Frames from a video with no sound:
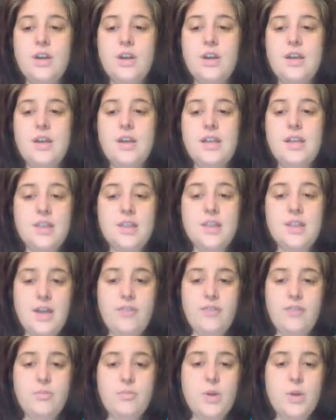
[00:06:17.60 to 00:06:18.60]
in
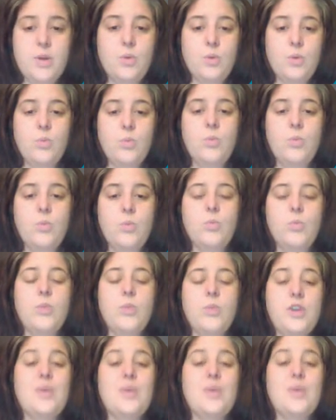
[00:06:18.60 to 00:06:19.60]
life, but
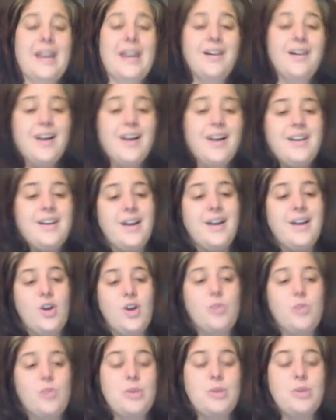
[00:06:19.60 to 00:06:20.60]
when you cannot, I
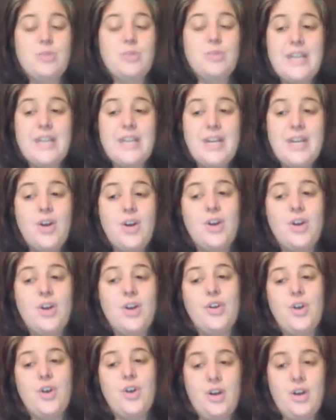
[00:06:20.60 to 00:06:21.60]
hope you lean on
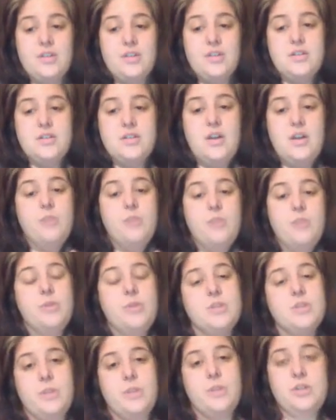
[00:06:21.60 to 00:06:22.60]
your art to help you
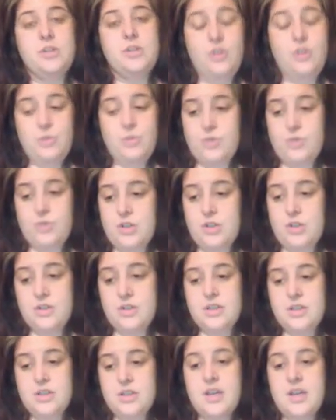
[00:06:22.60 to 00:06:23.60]
express your
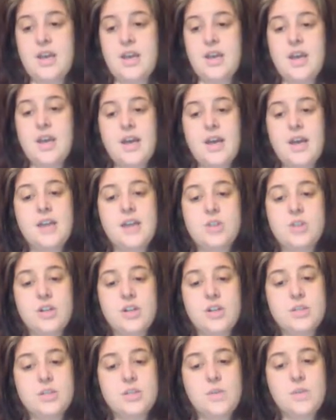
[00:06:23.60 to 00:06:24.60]
emotions. As
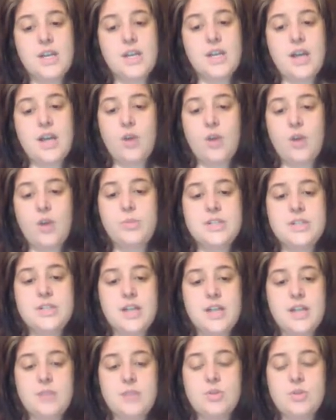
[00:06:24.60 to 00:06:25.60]
artists, we can help when
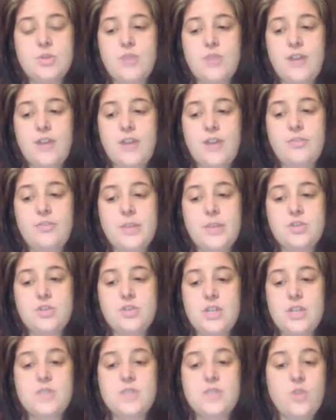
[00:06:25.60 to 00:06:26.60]
times are rough by
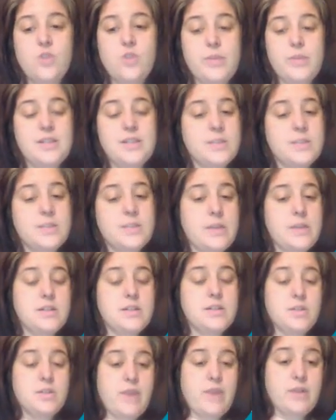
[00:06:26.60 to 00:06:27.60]
transforming the
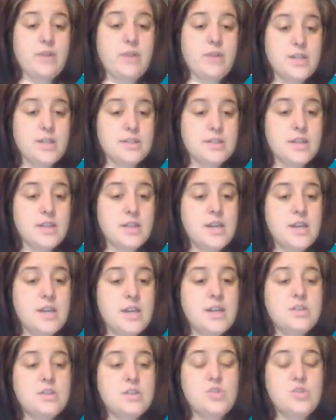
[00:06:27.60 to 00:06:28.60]
spaces around us.
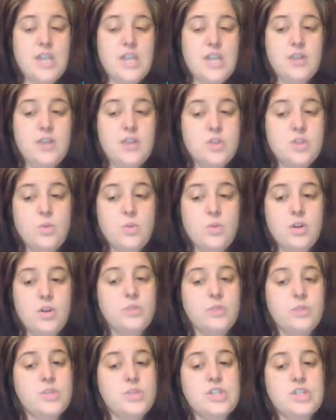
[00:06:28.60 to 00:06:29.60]
To change the
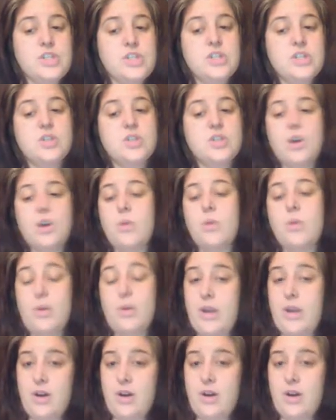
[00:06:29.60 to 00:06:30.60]
world, we just start where
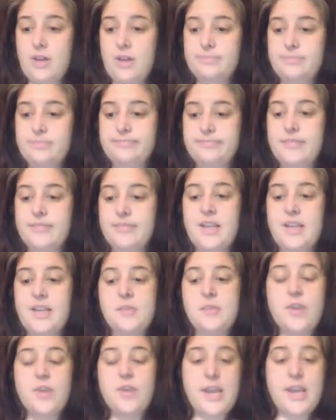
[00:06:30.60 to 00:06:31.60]
we are. Keep
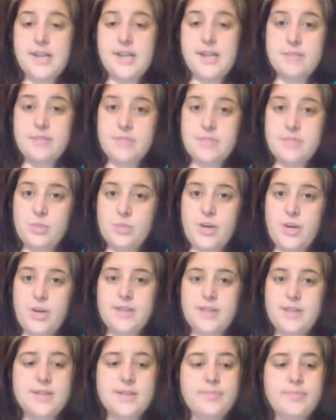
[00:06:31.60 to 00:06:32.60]
creating, Ms.
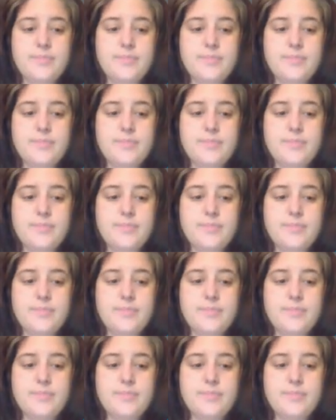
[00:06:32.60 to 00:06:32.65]
Price.